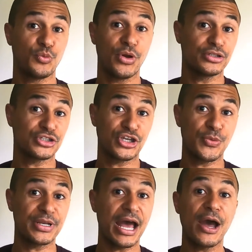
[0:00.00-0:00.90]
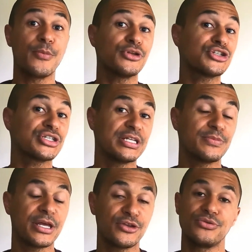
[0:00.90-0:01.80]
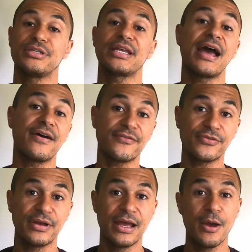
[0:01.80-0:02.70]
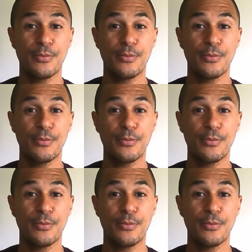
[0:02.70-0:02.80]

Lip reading: will determine how much sleep that you need to have.